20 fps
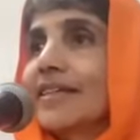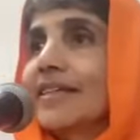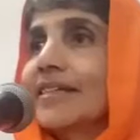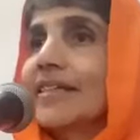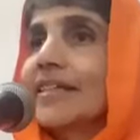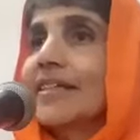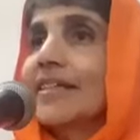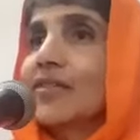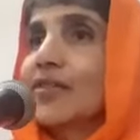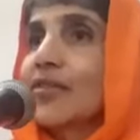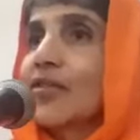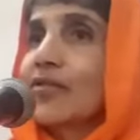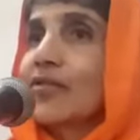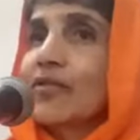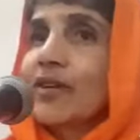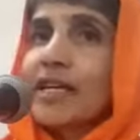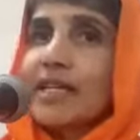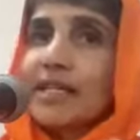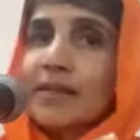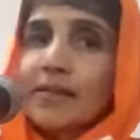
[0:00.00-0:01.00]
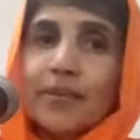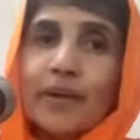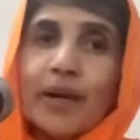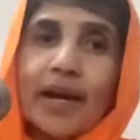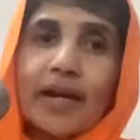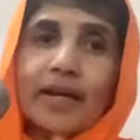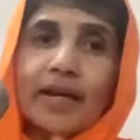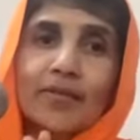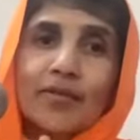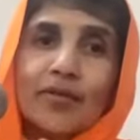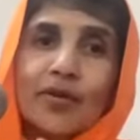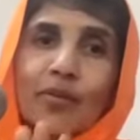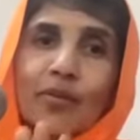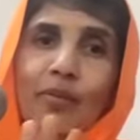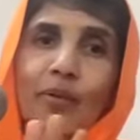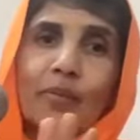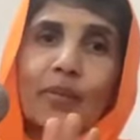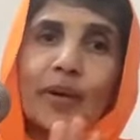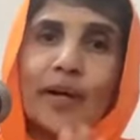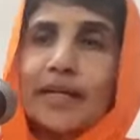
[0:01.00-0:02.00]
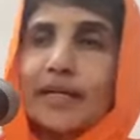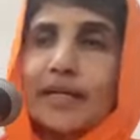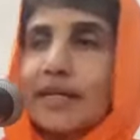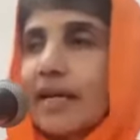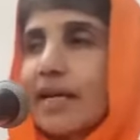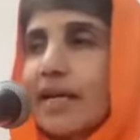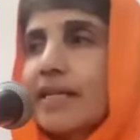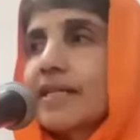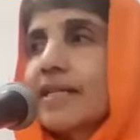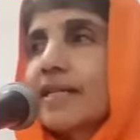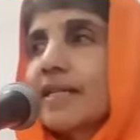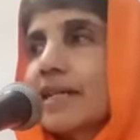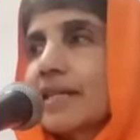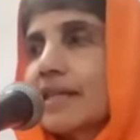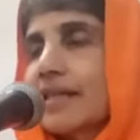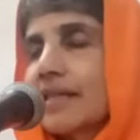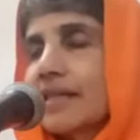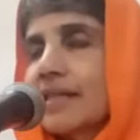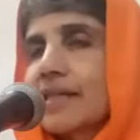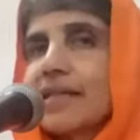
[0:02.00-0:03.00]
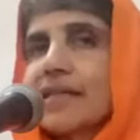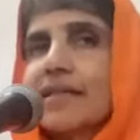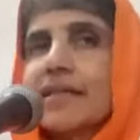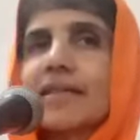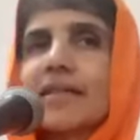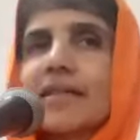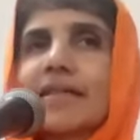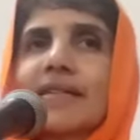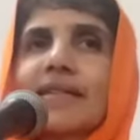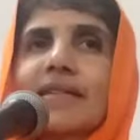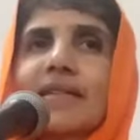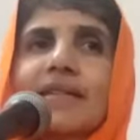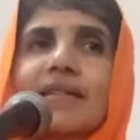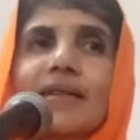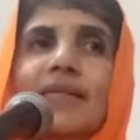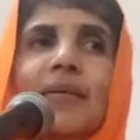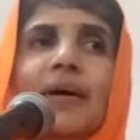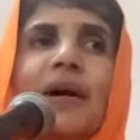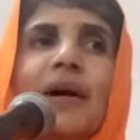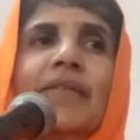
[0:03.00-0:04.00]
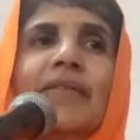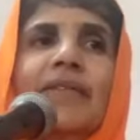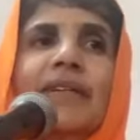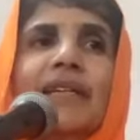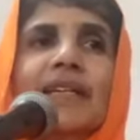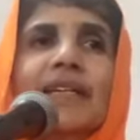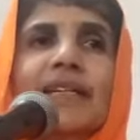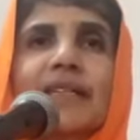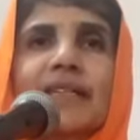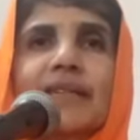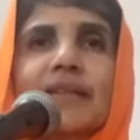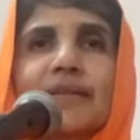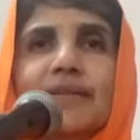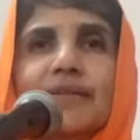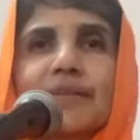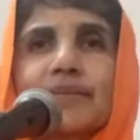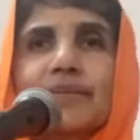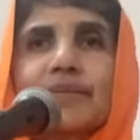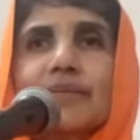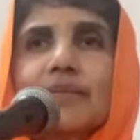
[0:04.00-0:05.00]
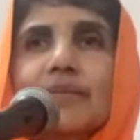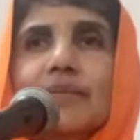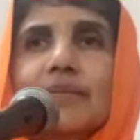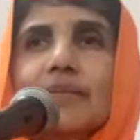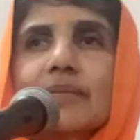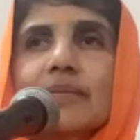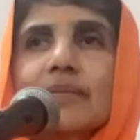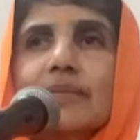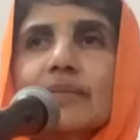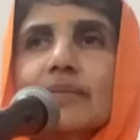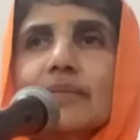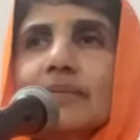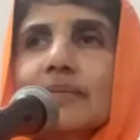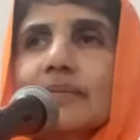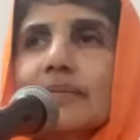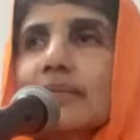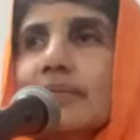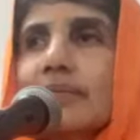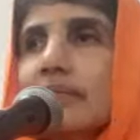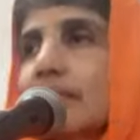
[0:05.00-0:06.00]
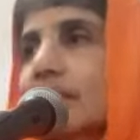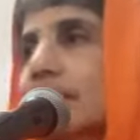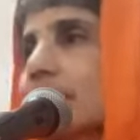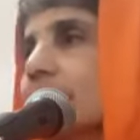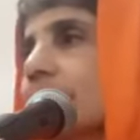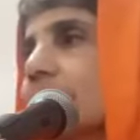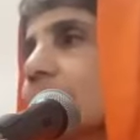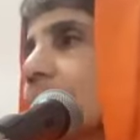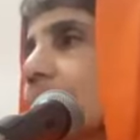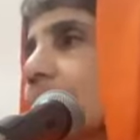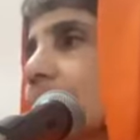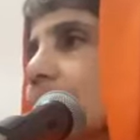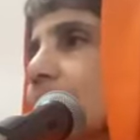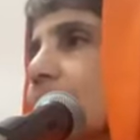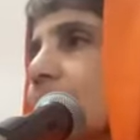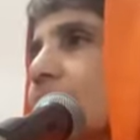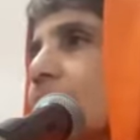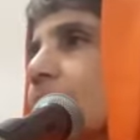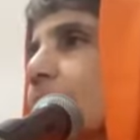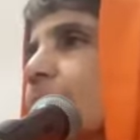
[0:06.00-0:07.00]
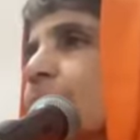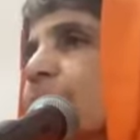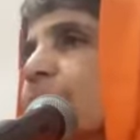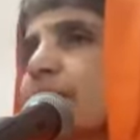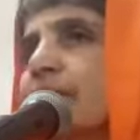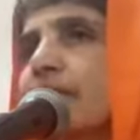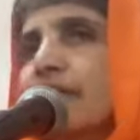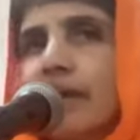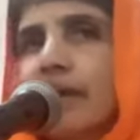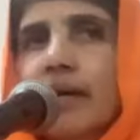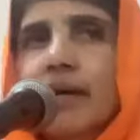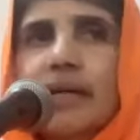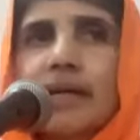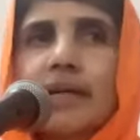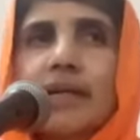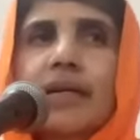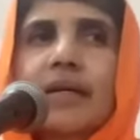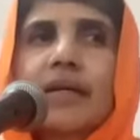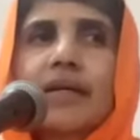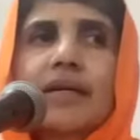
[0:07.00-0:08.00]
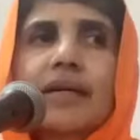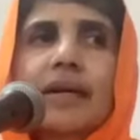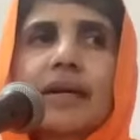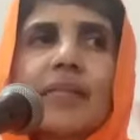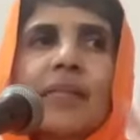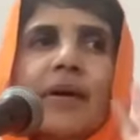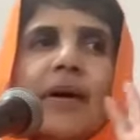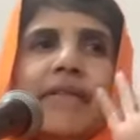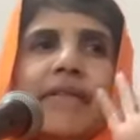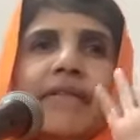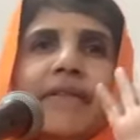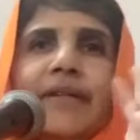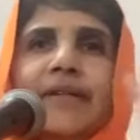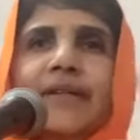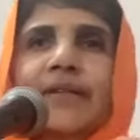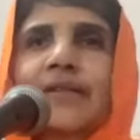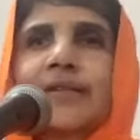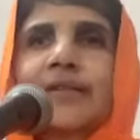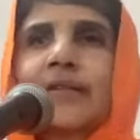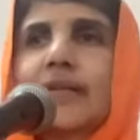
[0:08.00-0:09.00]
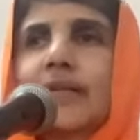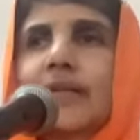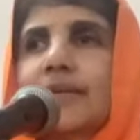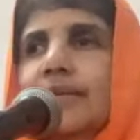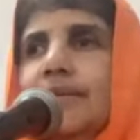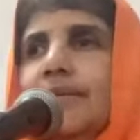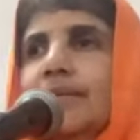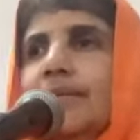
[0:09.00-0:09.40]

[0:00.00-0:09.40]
And then no firebrand, no mobile light, nothing. Na pavaka. Nothing is there. It's pitch dark. Amavasya